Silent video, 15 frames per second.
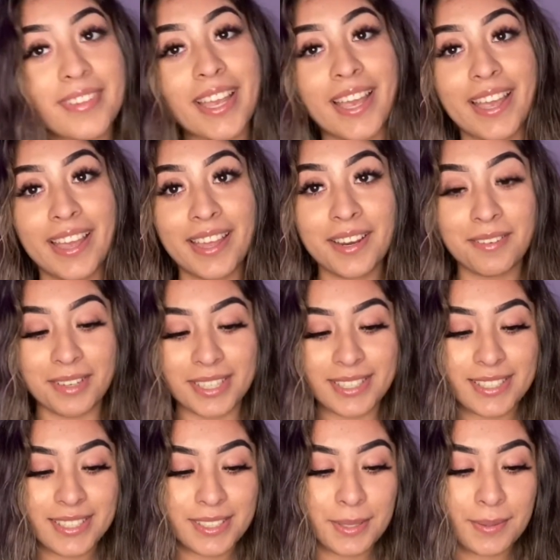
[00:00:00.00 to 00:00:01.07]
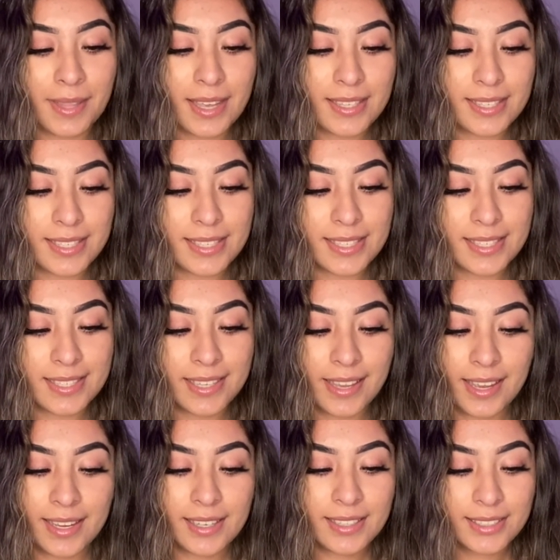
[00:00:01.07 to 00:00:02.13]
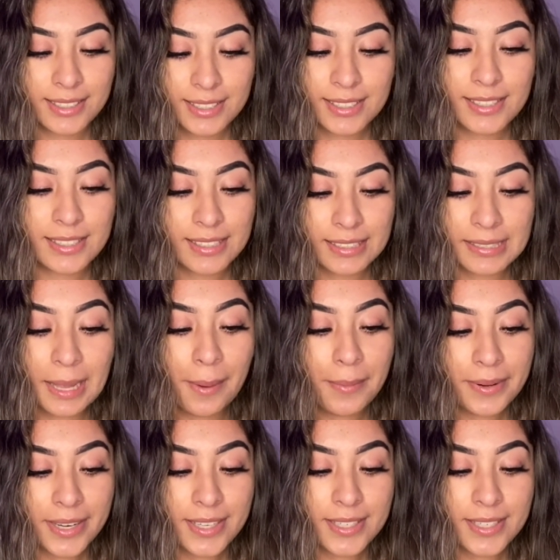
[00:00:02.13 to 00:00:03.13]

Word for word: anyways so that's that one hits